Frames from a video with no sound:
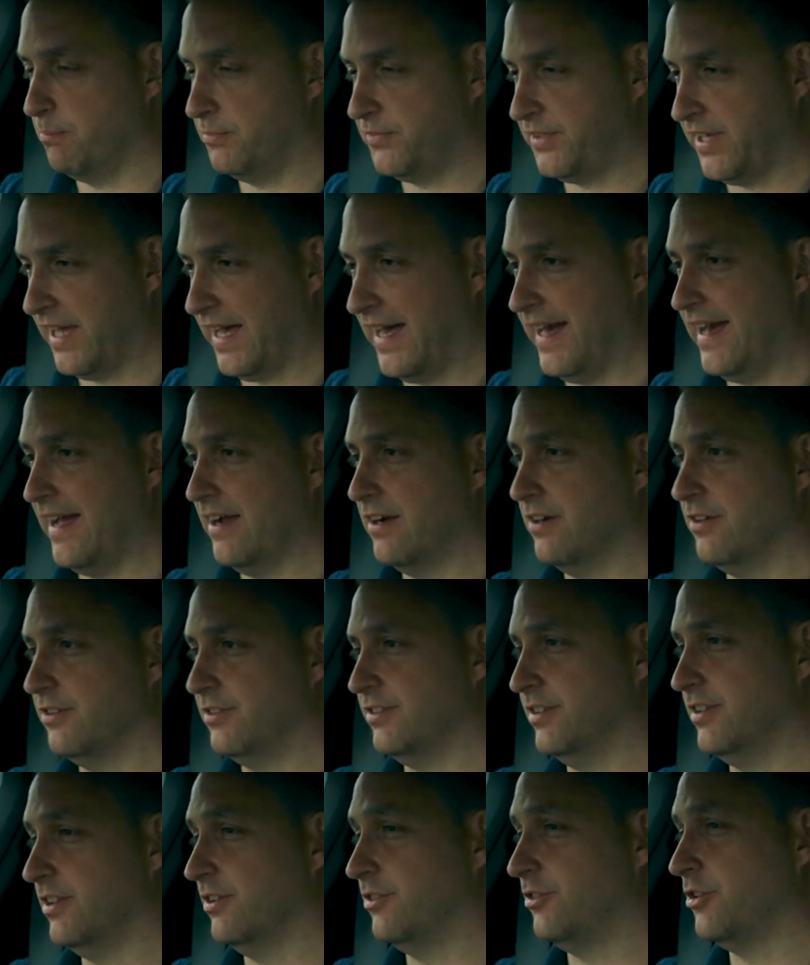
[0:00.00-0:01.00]
tyres
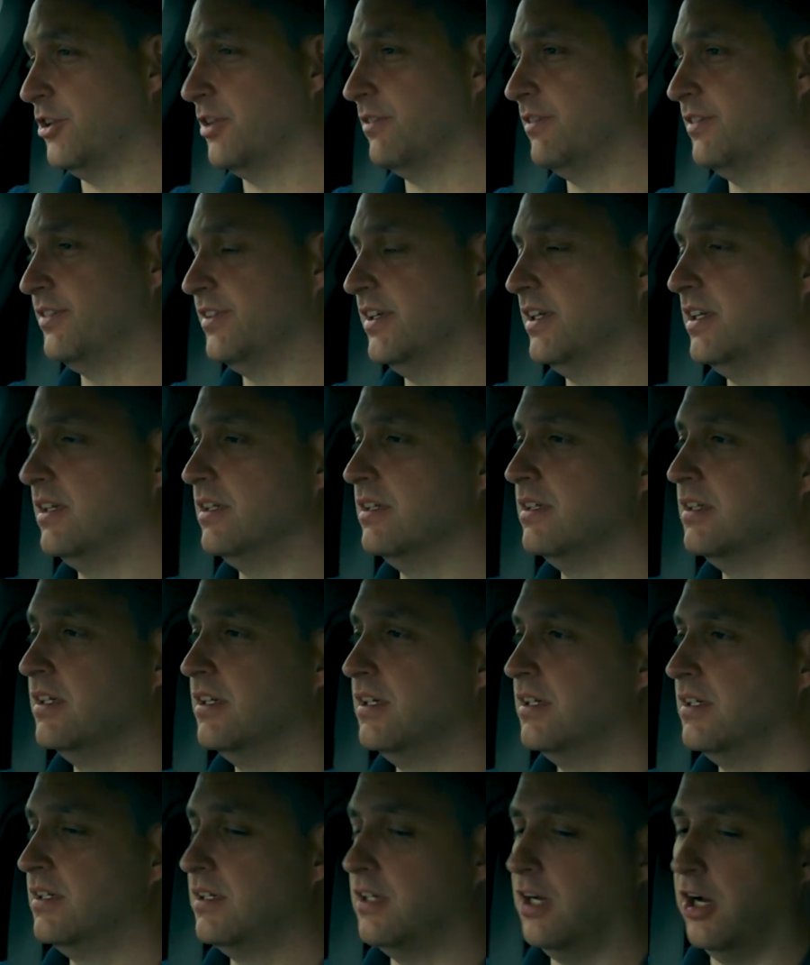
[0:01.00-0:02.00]
and the servicing
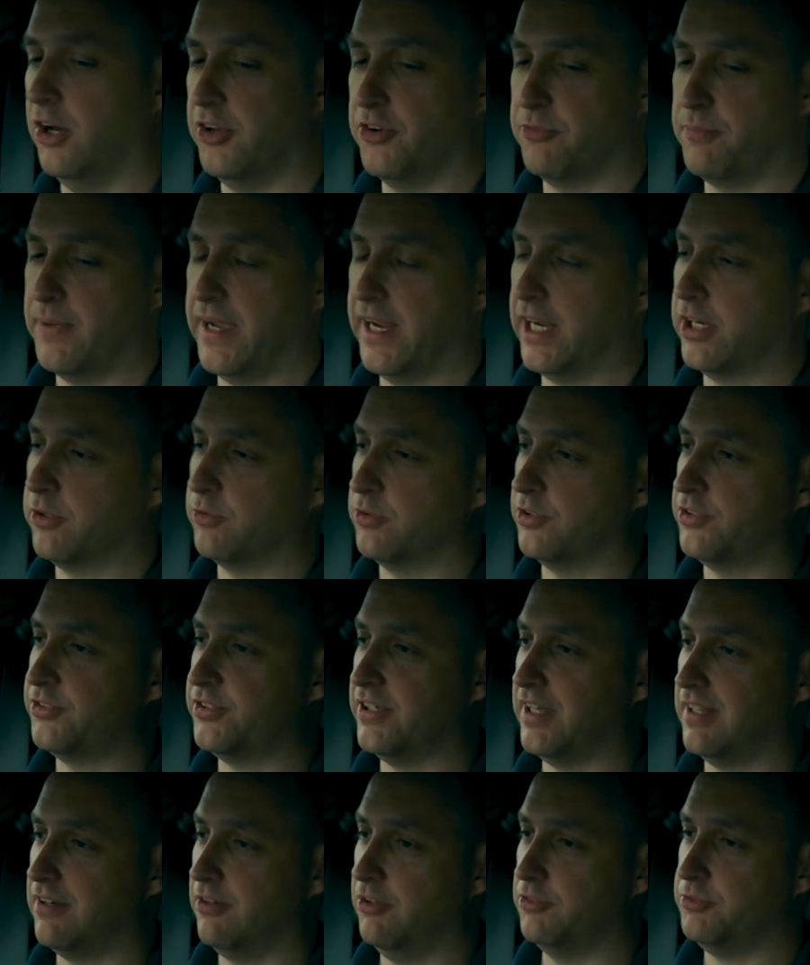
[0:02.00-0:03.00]
out of my gross
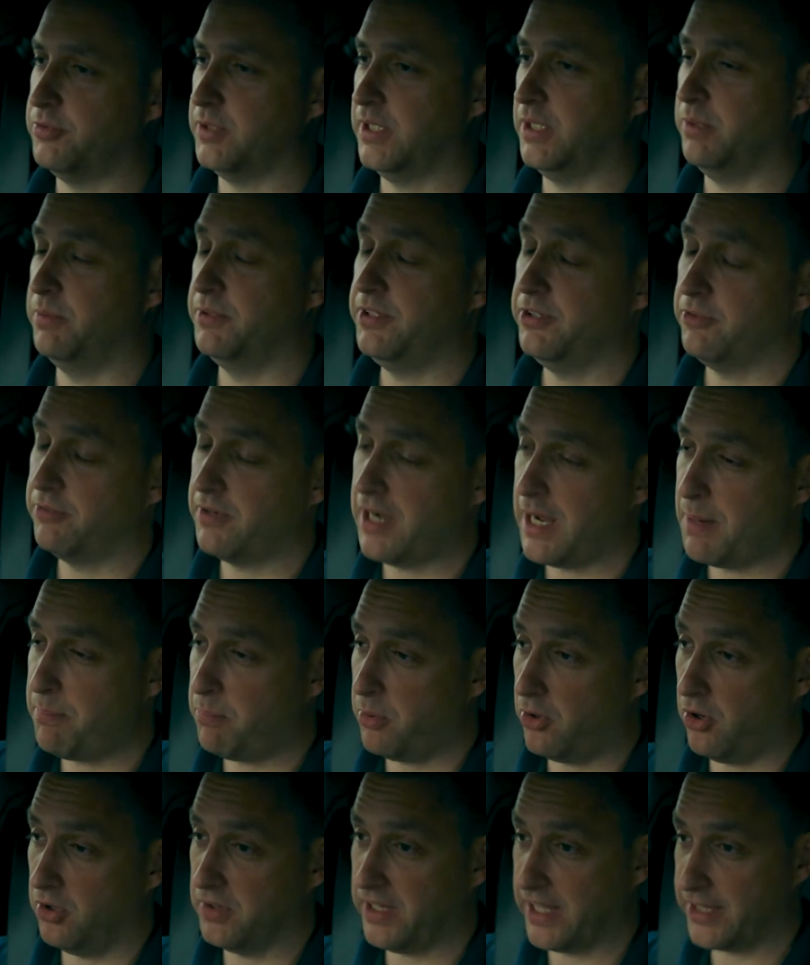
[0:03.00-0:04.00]
salary as well. When you wrap
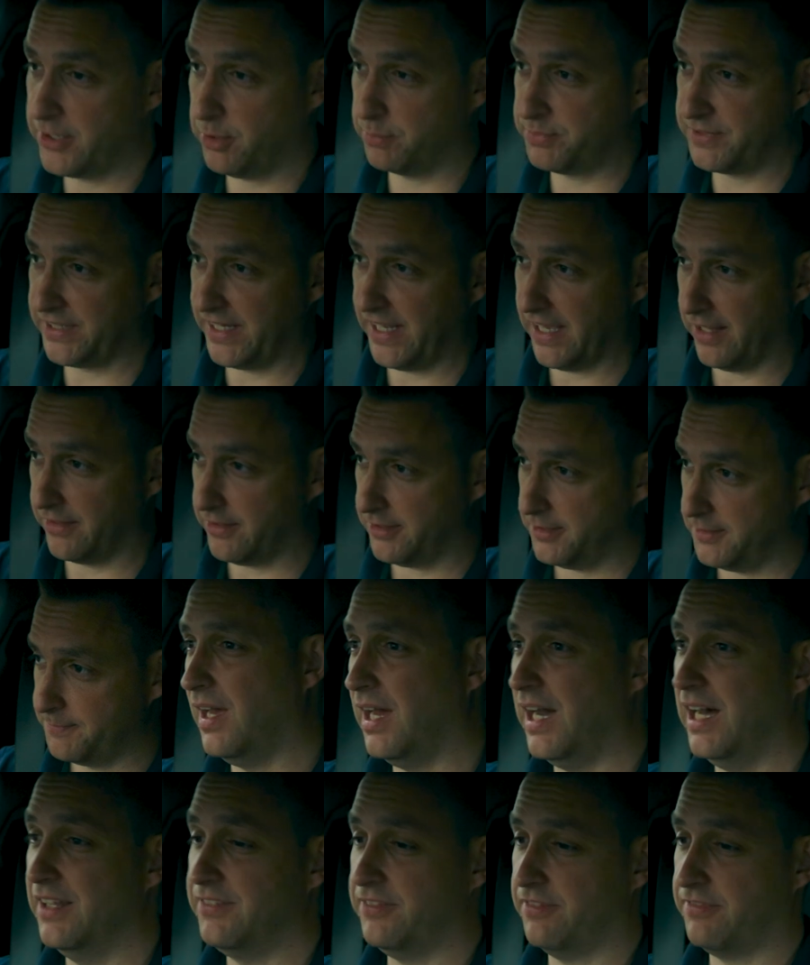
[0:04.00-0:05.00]
all that up together,
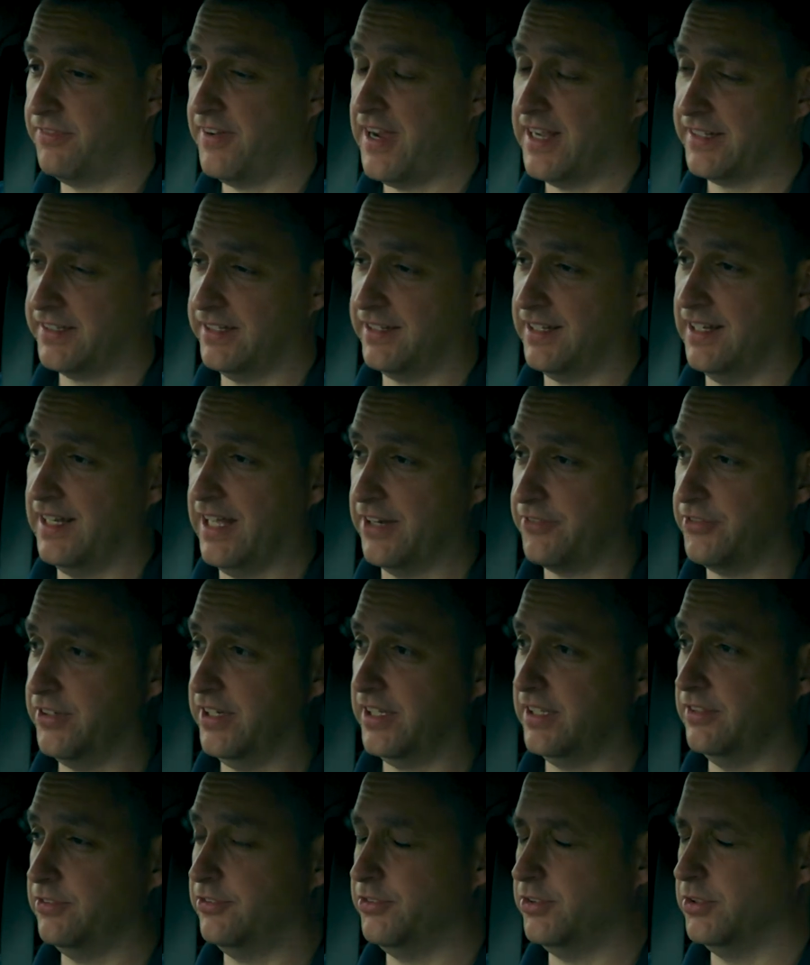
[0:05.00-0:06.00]
and the fact that
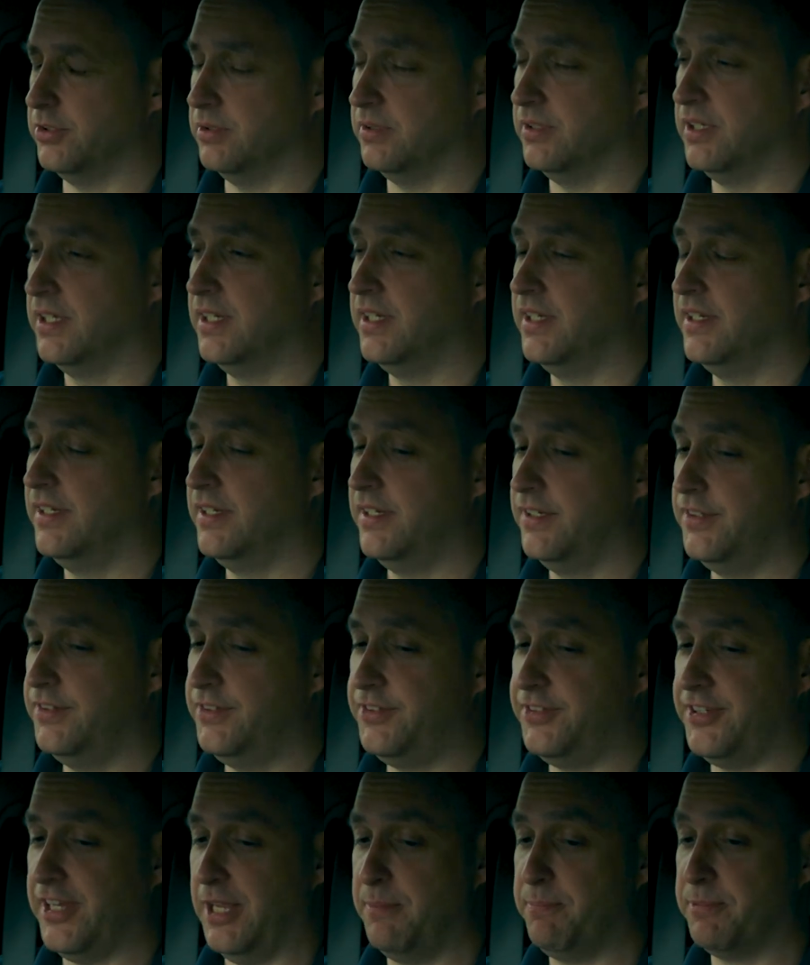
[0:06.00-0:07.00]
electric is so
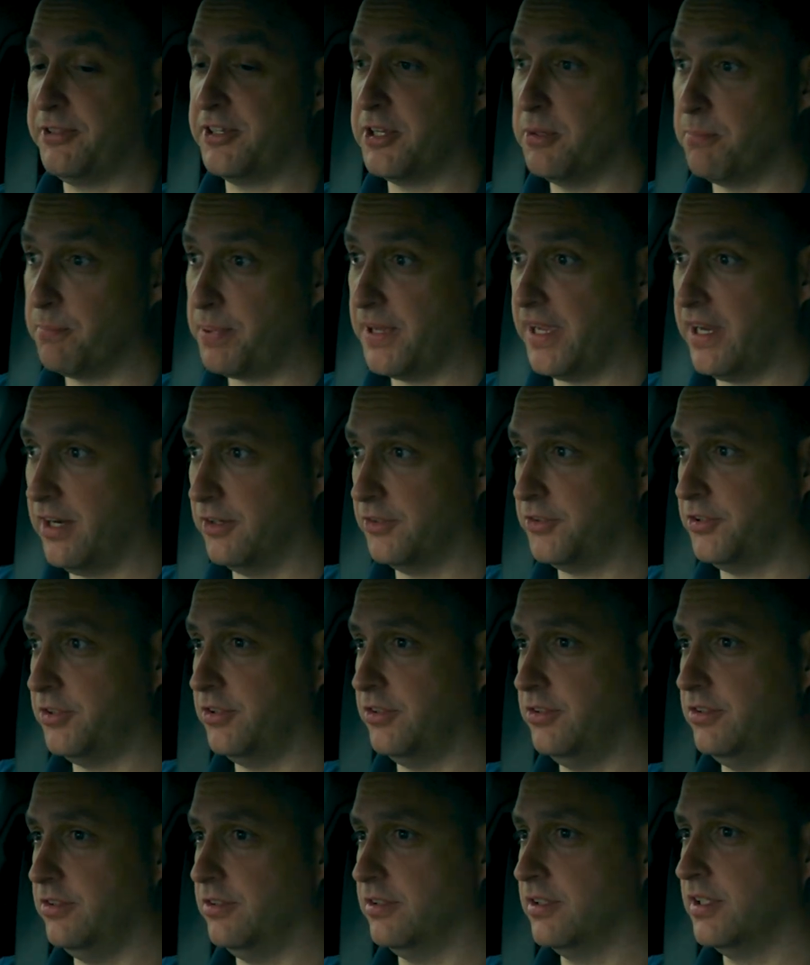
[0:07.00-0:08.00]
cheap compared
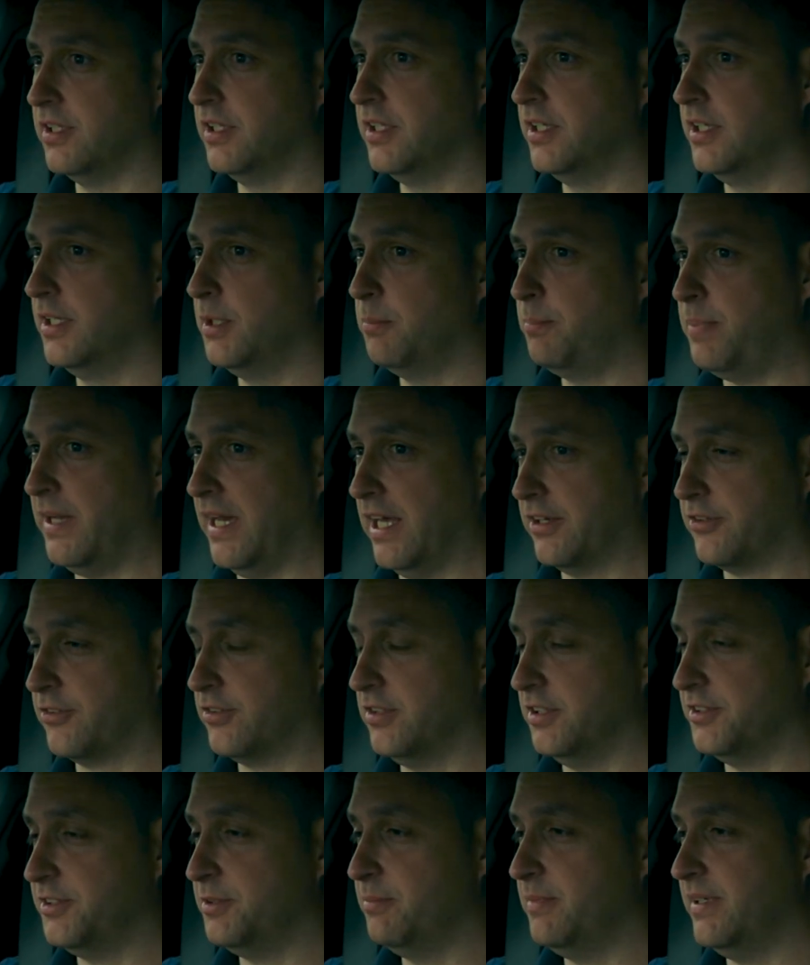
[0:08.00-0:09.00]
to
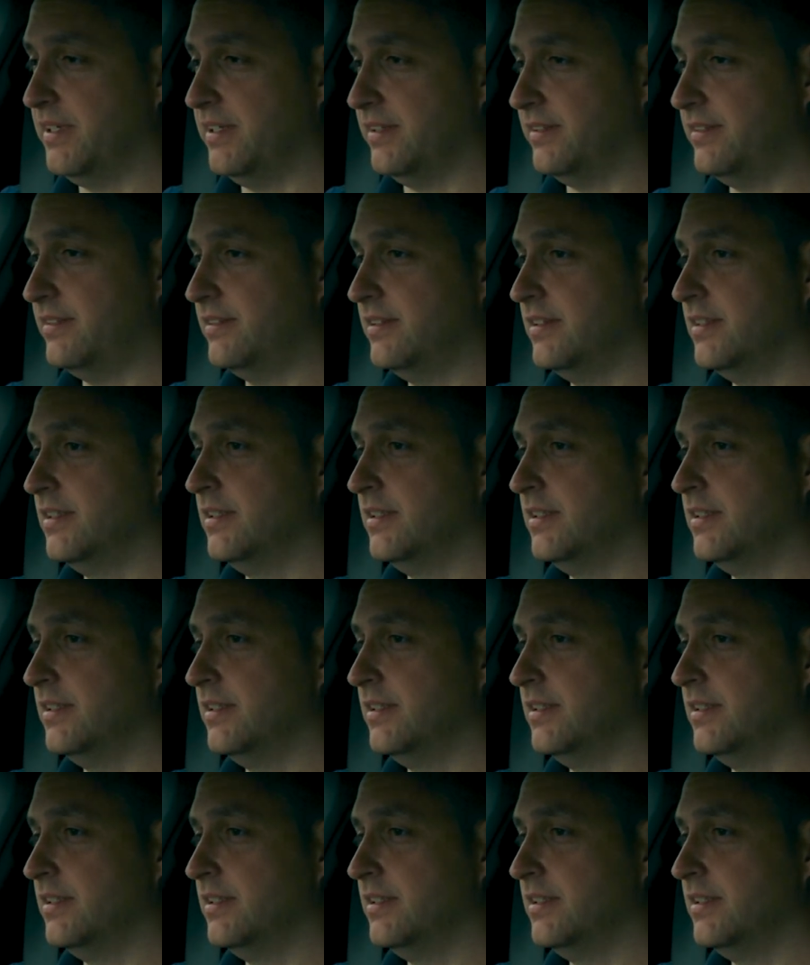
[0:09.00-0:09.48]
petrol at the minute,